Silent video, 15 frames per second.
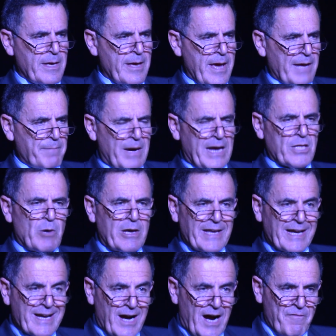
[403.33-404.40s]
And by the way,
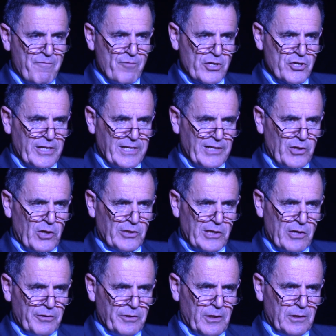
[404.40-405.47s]
the coverage in Yediot
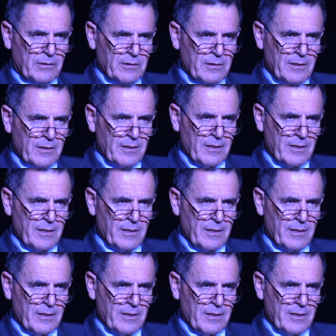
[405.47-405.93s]
Ahronot